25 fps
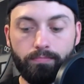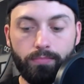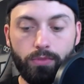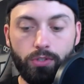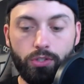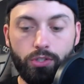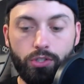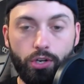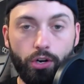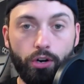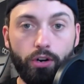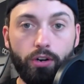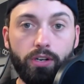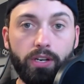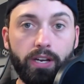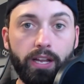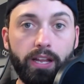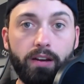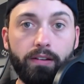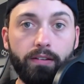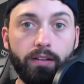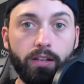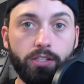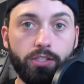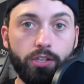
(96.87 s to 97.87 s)

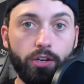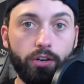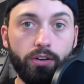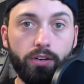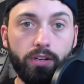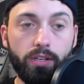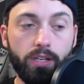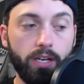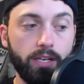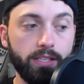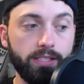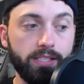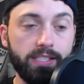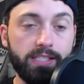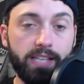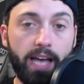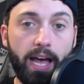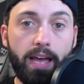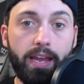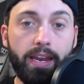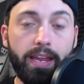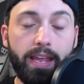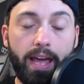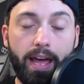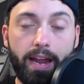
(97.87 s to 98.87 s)
turned
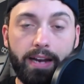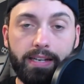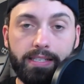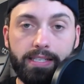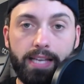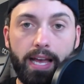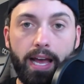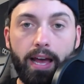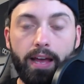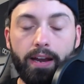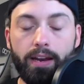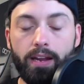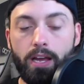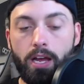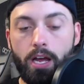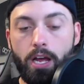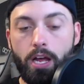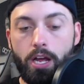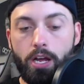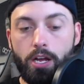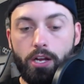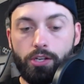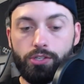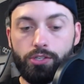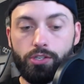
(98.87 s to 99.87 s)
society on its head.
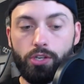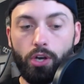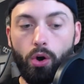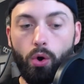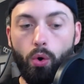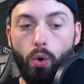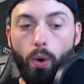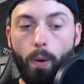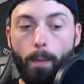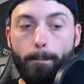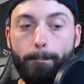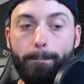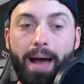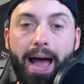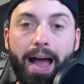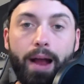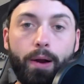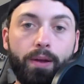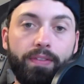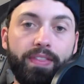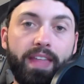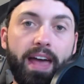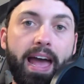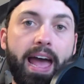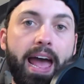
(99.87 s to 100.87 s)
So back
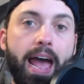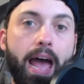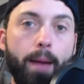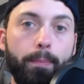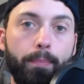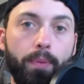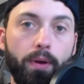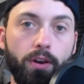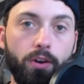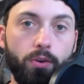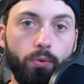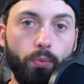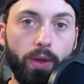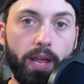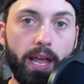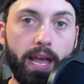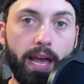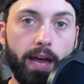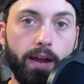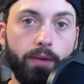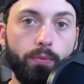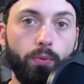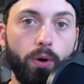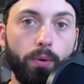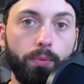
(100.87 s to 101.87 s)
when that happened, we
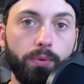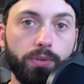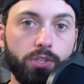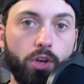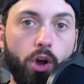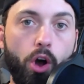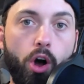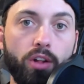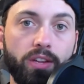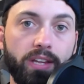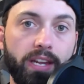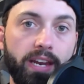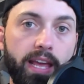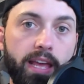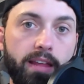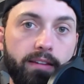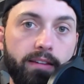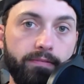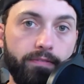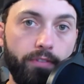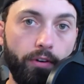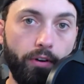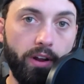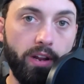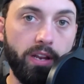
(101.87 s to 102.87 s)
had what was called an
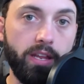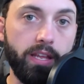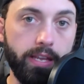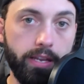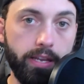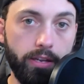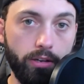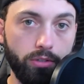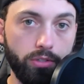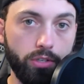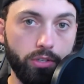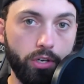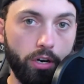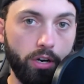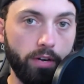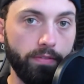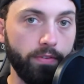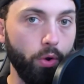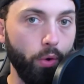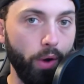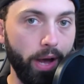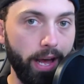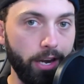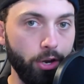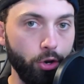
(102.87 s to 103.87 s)
inverted yield curve.
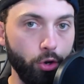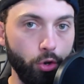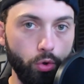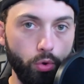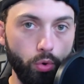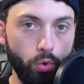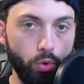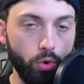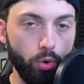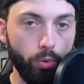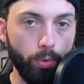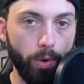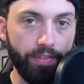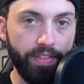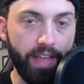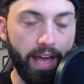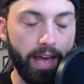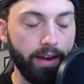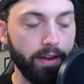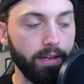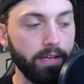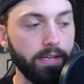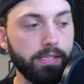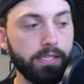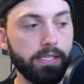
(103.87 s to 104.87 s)
Go ahead and Google what that
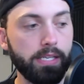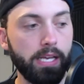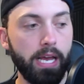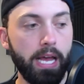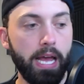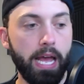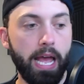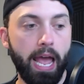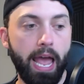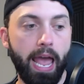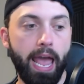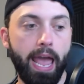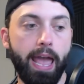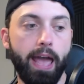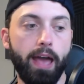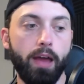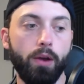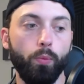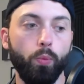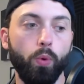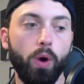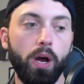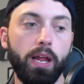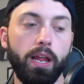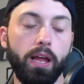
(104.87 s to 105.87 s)
is.
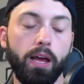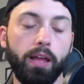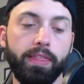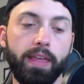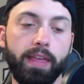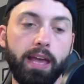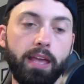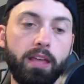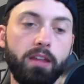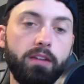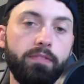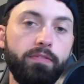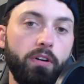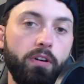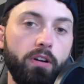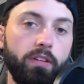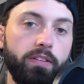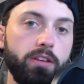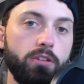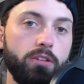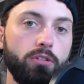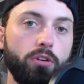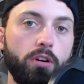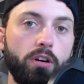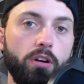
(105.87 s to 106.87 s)
And what the inverted
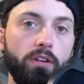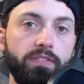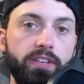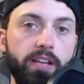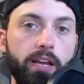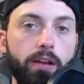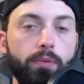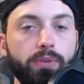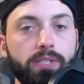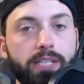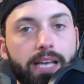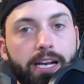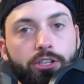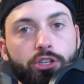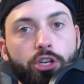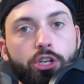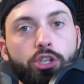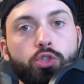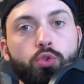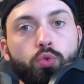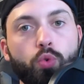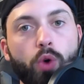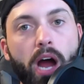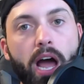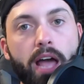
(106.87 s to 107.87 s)
yield curve did was actually
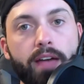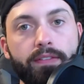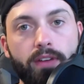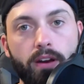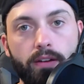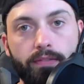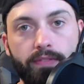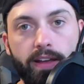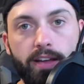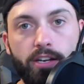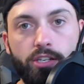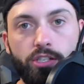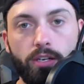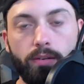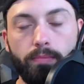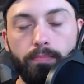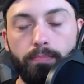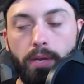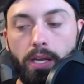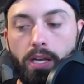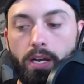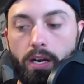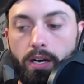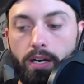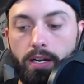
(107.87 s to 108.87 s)
drive innovation
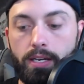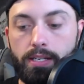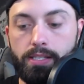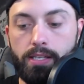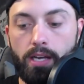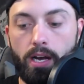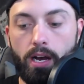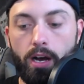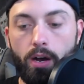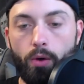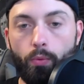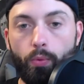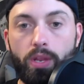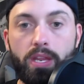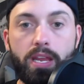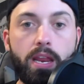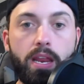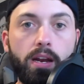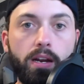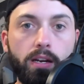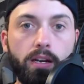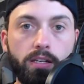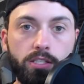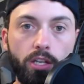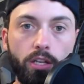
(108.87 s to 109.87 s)
because we
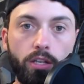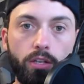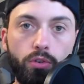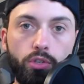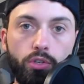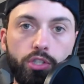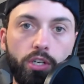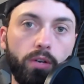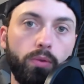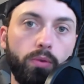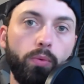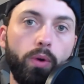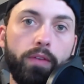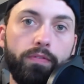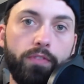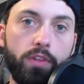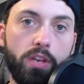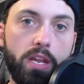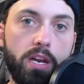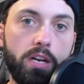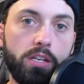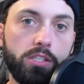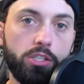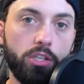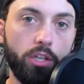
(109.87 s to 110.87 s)
needed a solution. If you
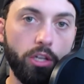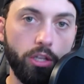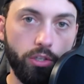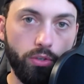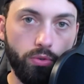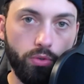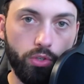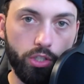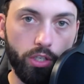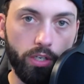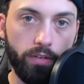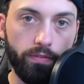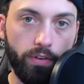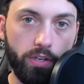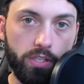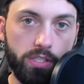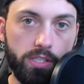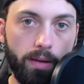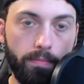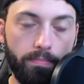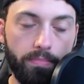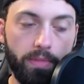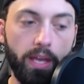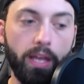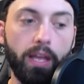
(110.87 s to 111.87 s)
need a solution for
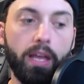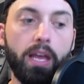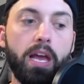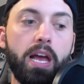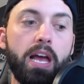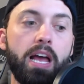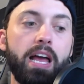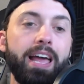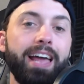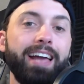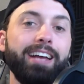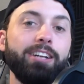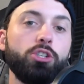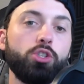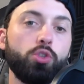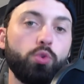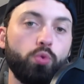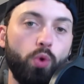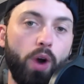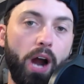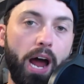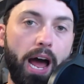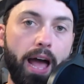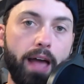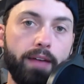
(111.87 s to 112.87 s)
something, it
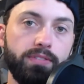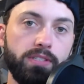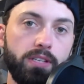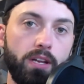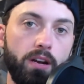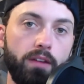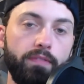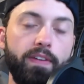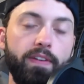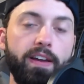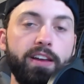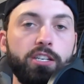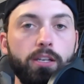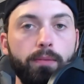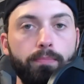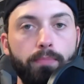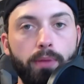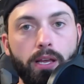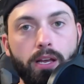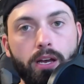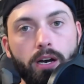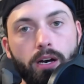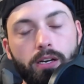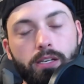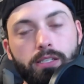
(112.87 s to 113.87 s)
drives innovation
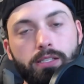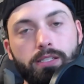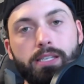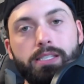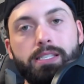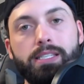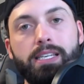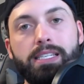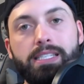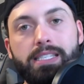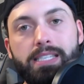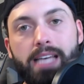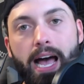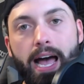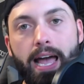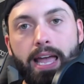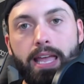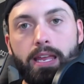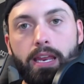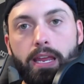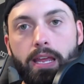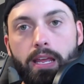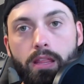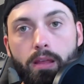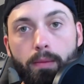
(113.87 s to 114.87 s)
because the
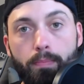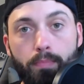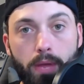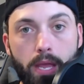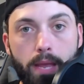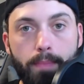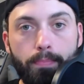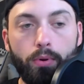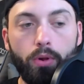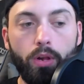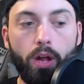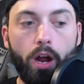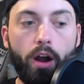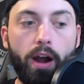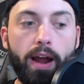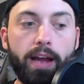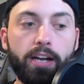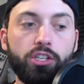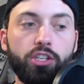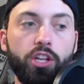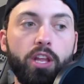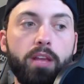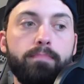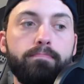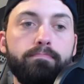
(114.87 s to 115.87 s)
society, the people are
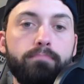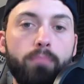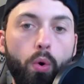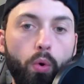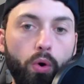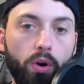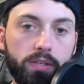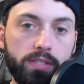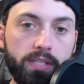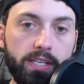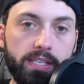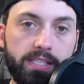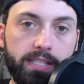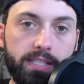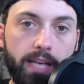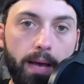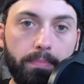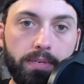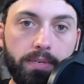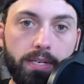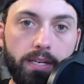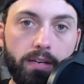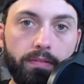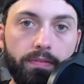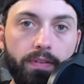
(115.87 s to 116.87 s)
actually more
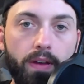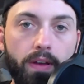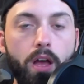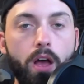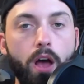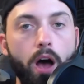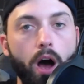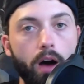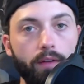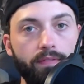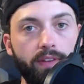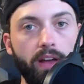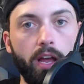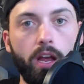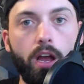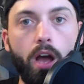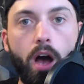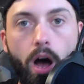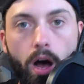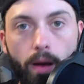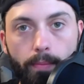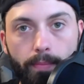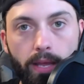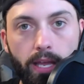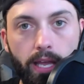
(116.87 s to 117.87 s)
susceptible of it
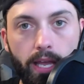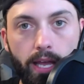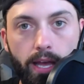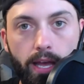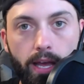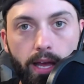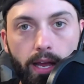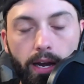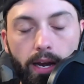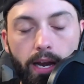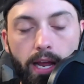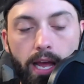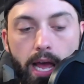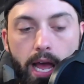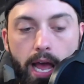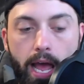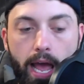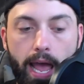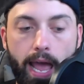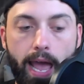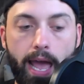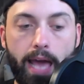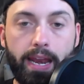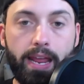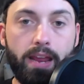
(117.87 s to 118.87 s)
coming in.
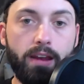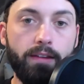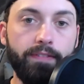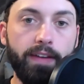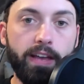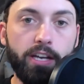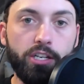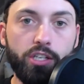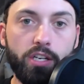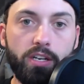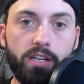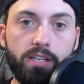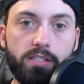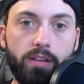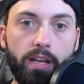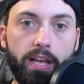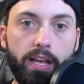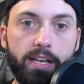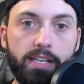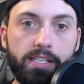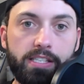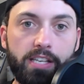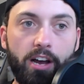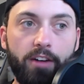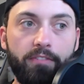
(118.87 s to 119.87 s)
And innovation
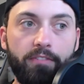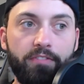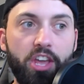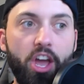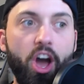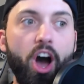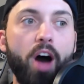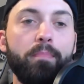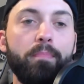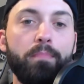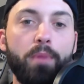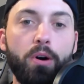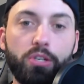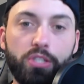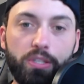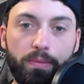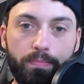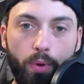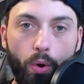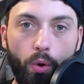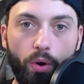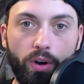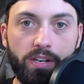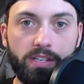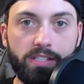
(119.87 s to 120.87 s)
is of the utmost
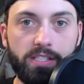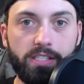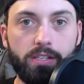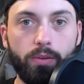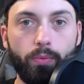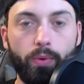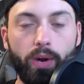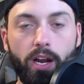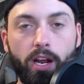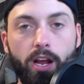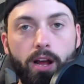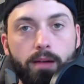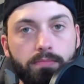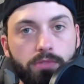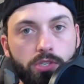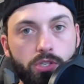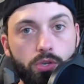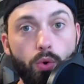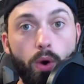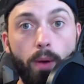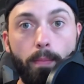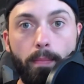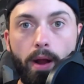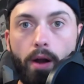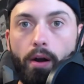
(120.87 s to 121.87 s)
importance to when it comes
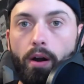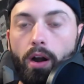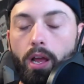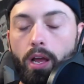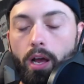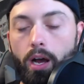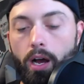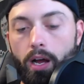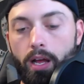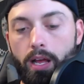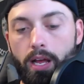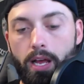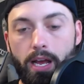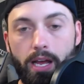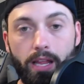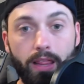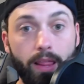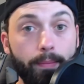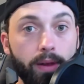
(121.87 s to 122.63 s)
to America. Let me